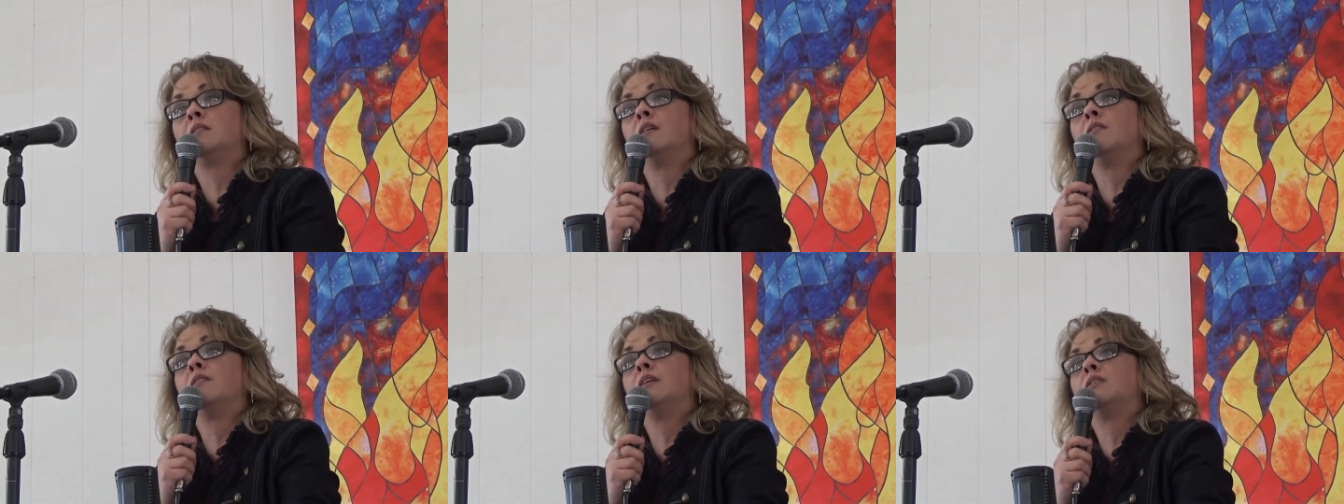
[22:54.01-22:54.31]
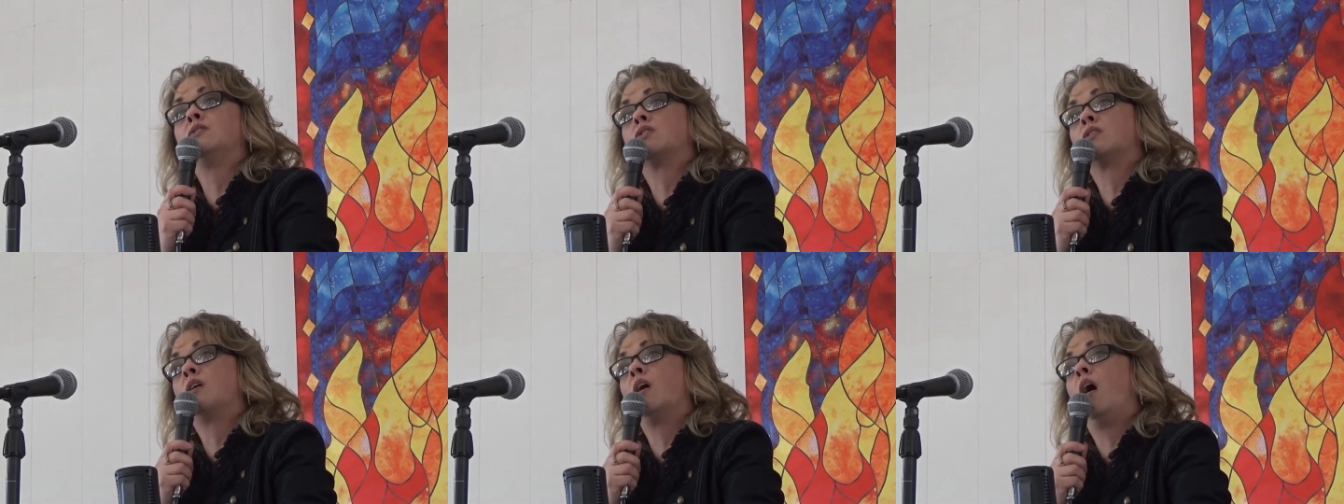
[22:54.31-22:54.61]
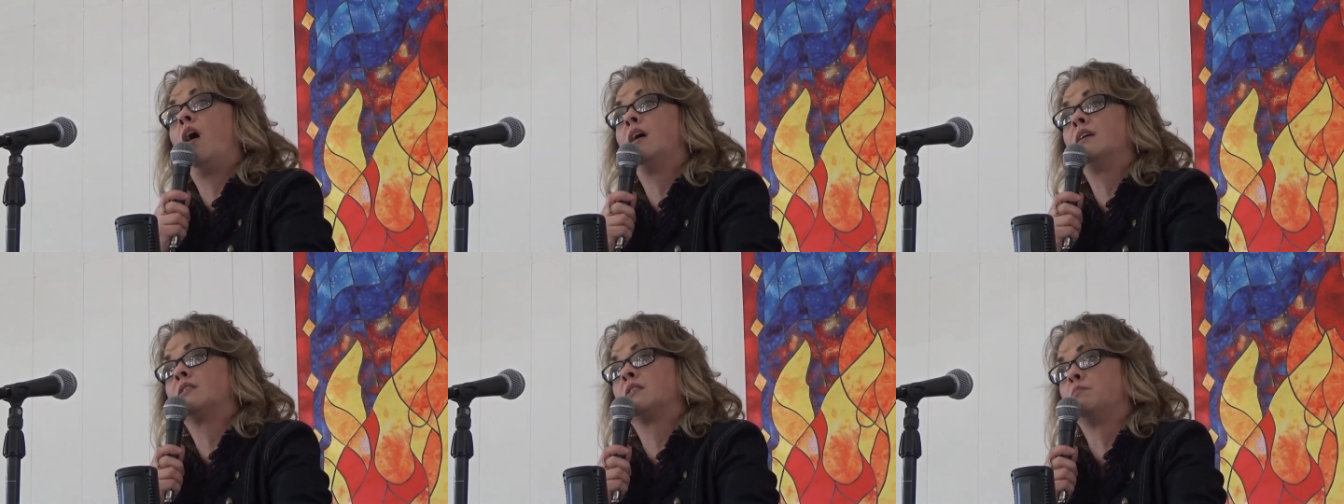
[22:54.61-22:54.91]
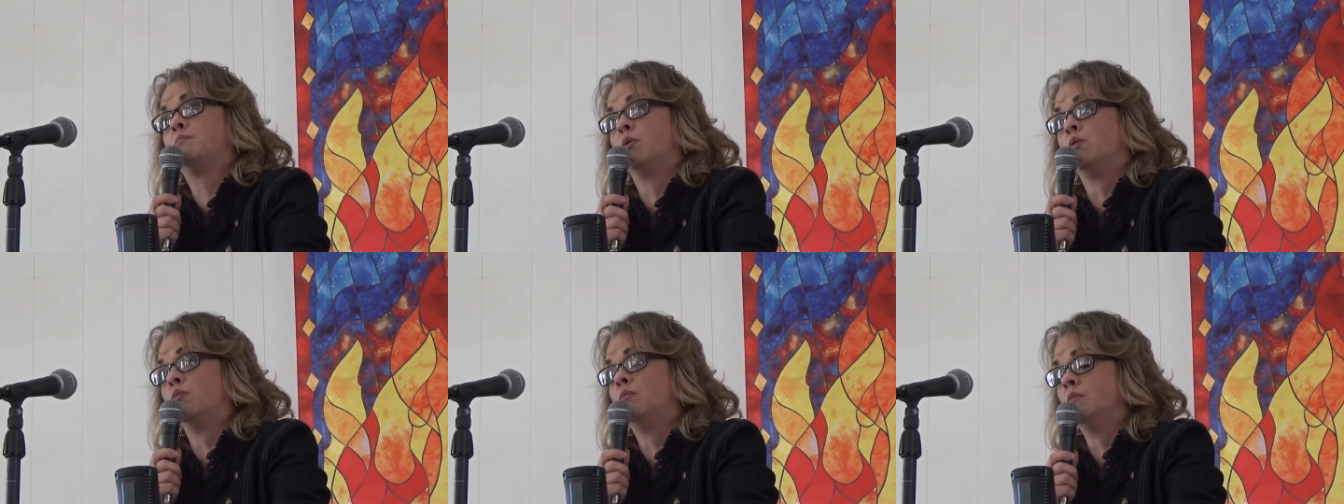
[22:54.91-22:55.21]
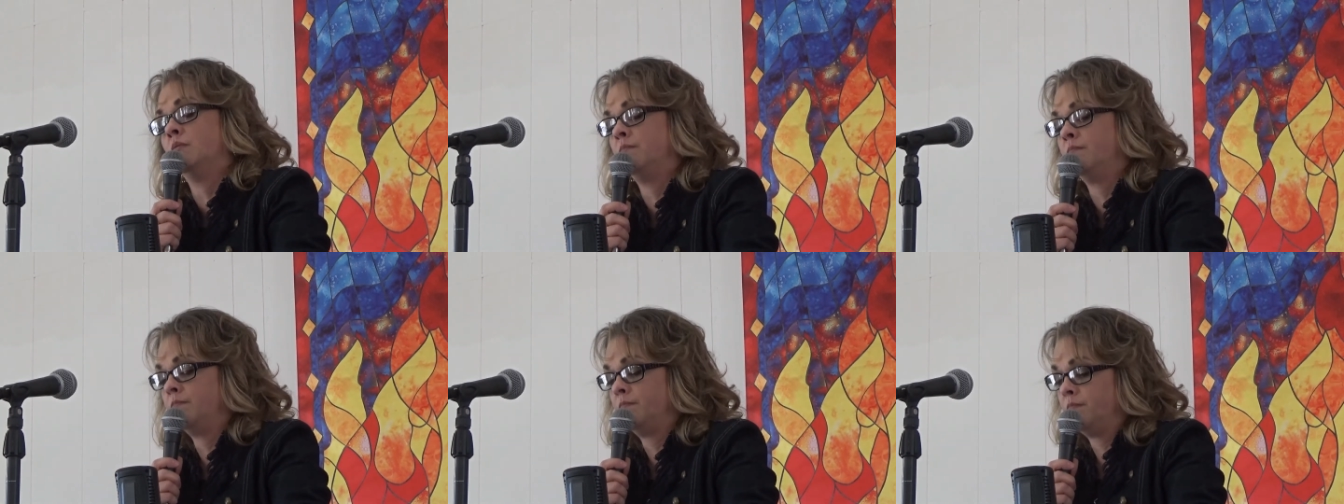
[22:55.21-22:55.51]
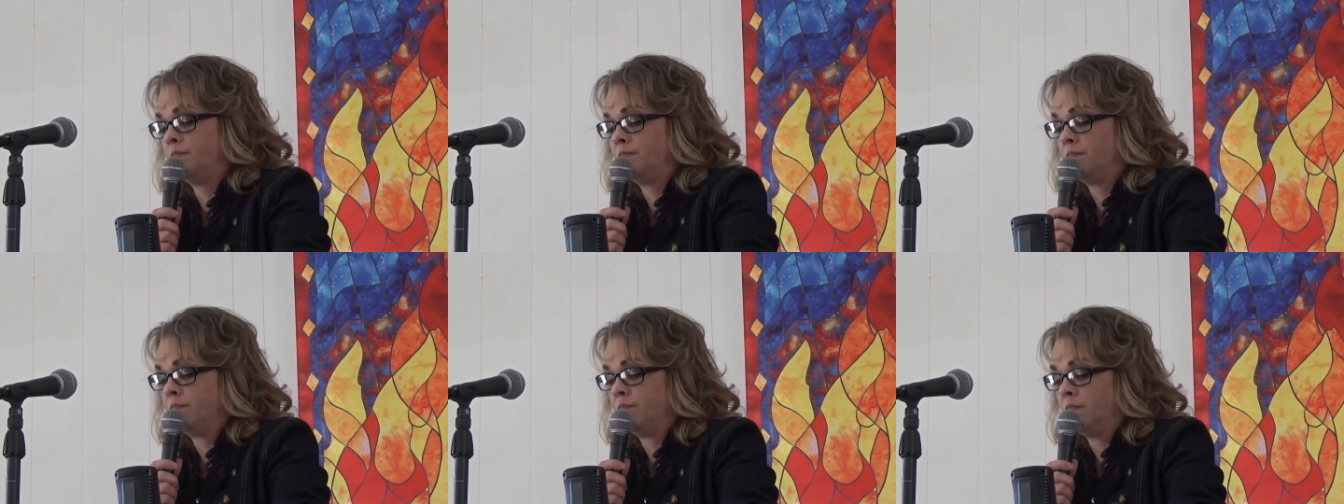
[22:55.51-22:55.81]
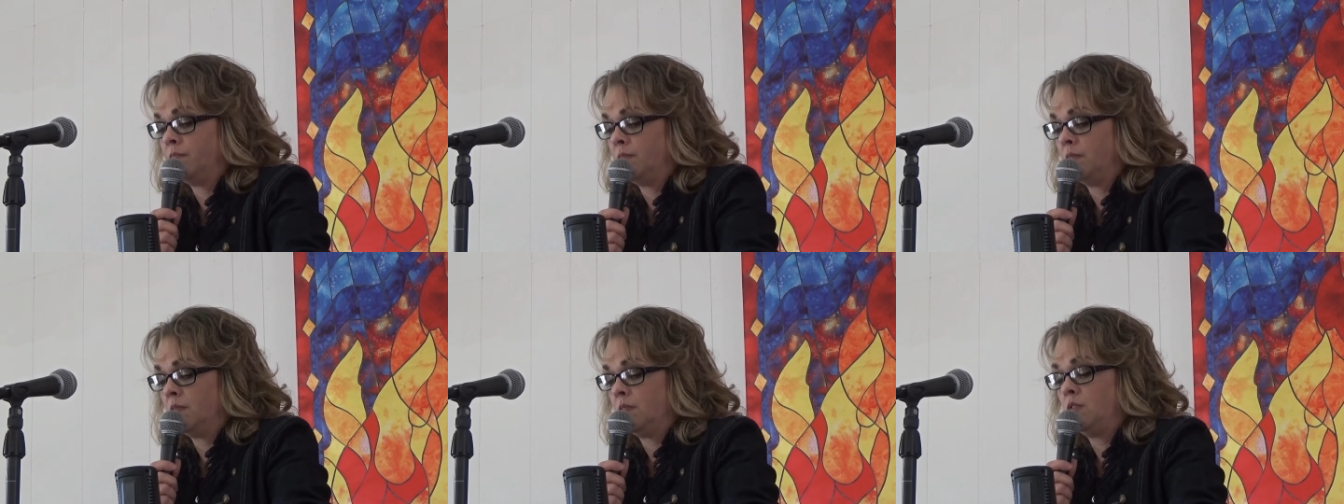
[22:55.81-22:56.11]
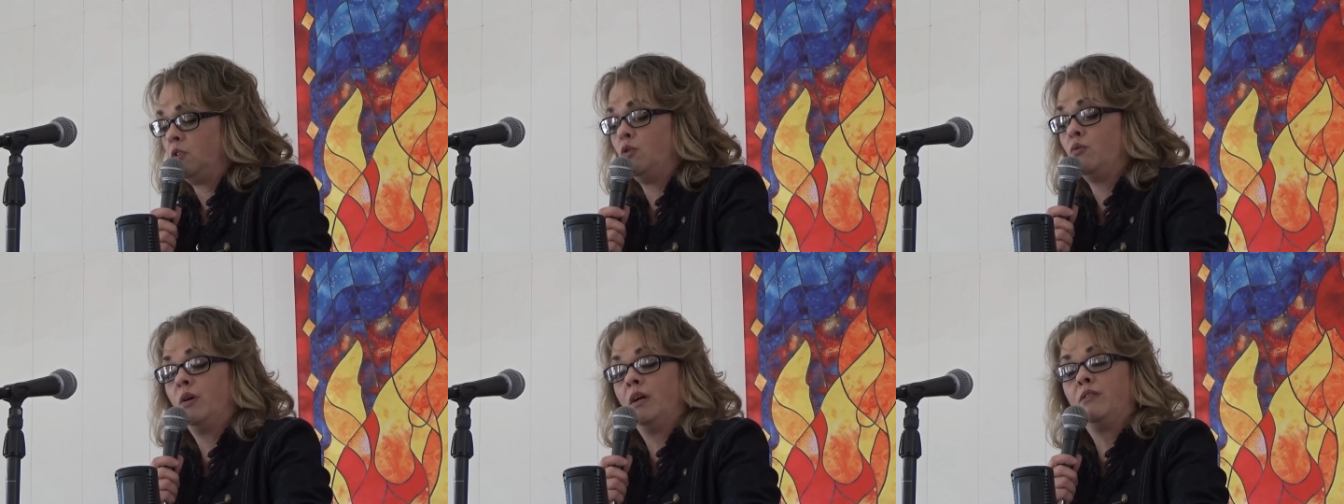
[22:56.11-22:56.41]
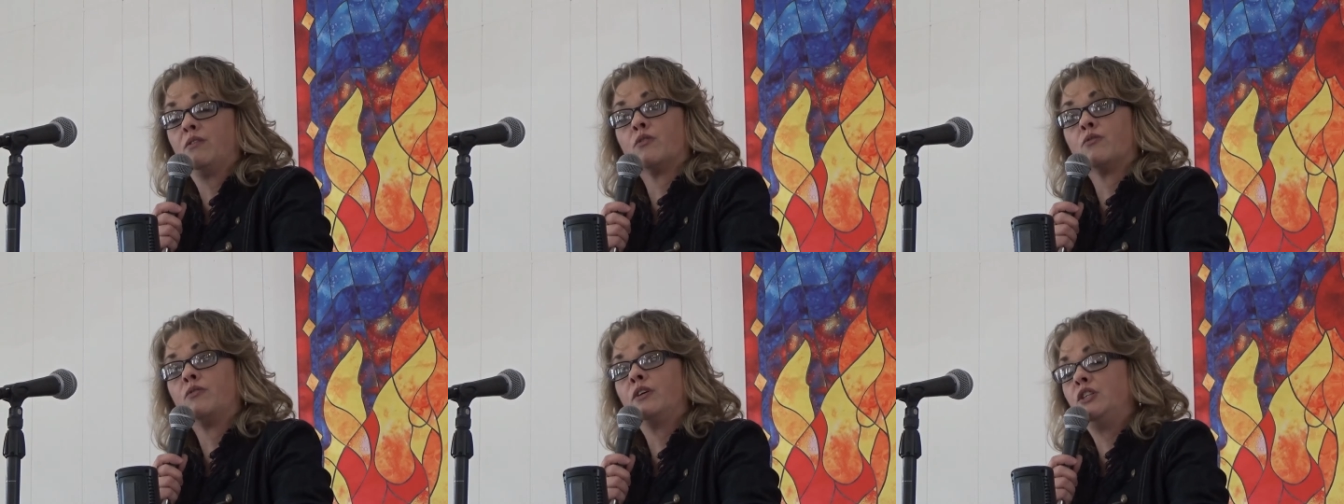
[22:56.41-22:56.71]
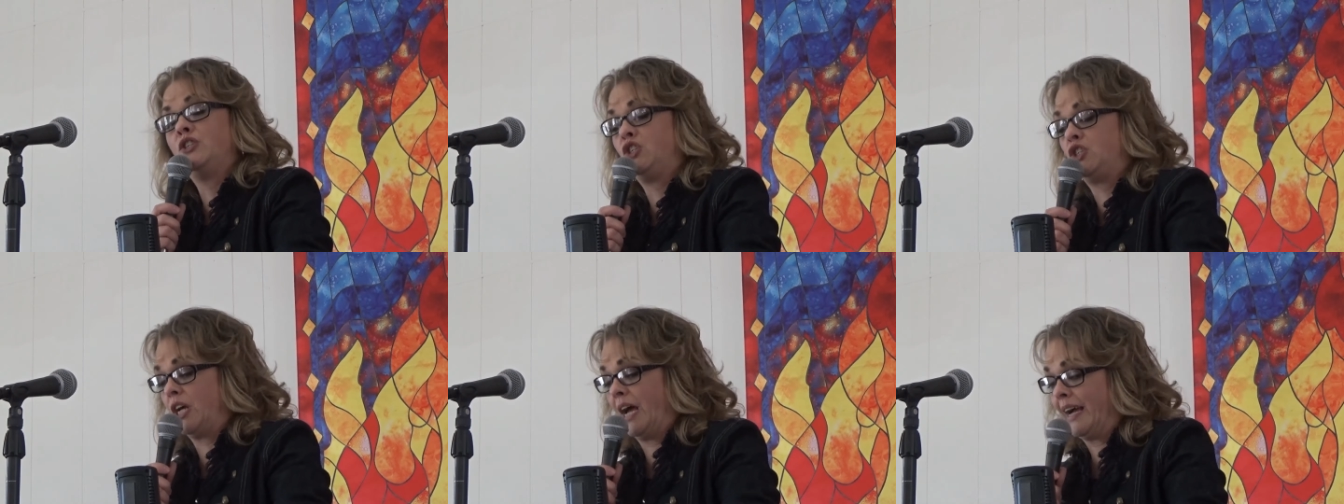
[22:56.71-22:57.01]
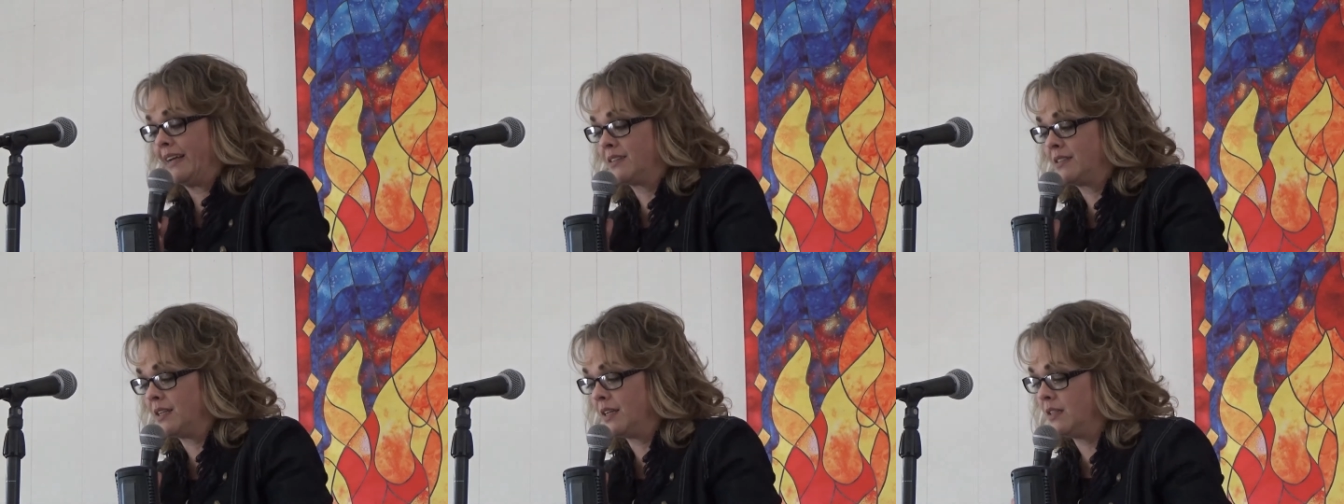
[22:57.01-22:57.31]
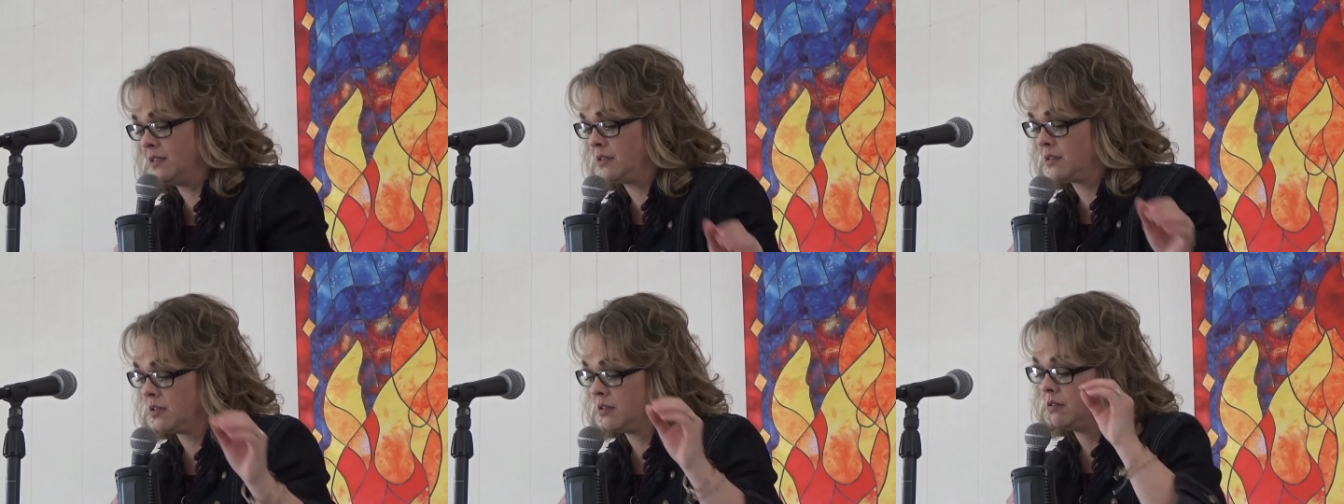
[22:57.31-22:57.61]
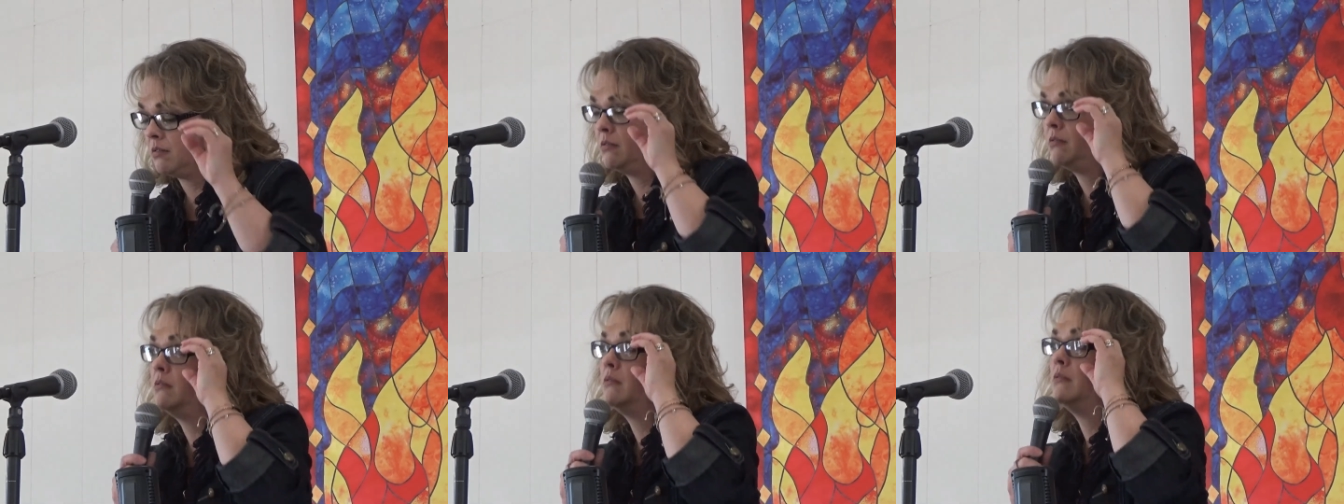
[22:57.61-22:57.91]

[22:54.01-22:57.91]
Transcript: to this gospel you either reject it,